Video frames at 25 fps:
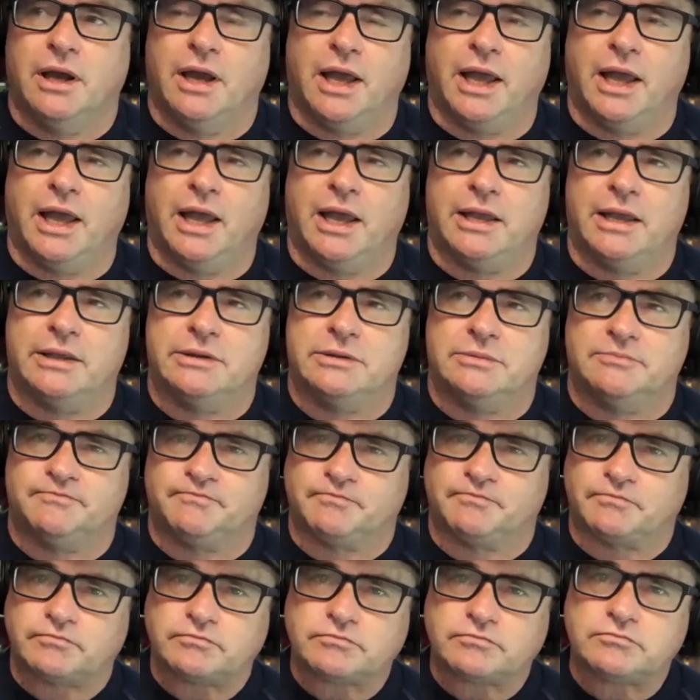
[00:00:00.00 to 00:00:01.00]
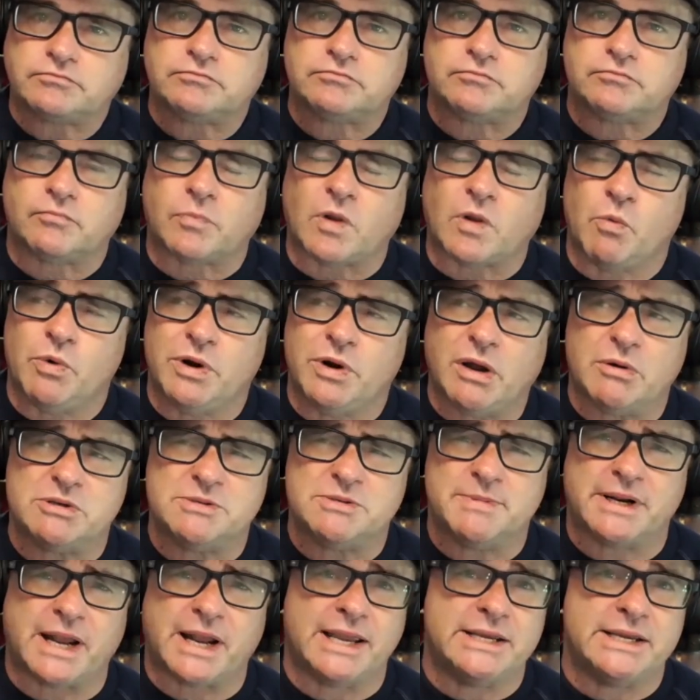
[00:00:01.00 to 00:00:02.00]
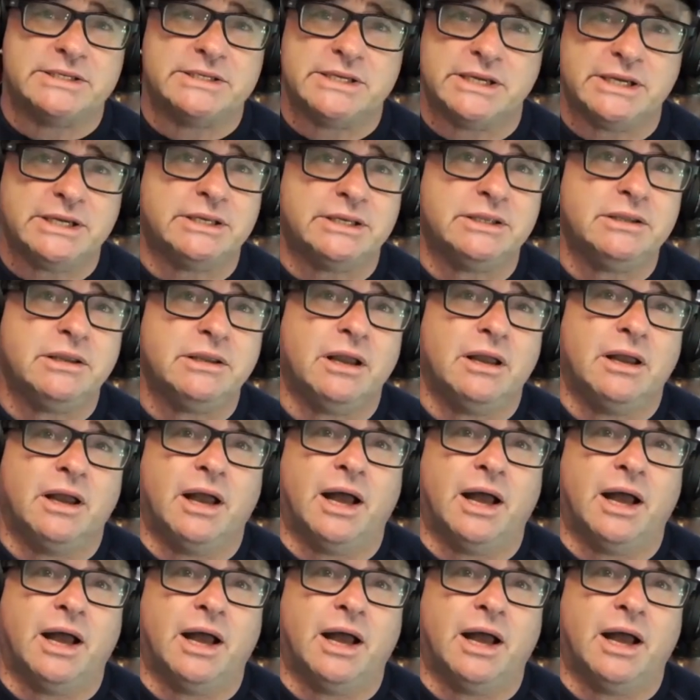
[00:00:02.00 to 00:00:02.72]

And when I was about 18,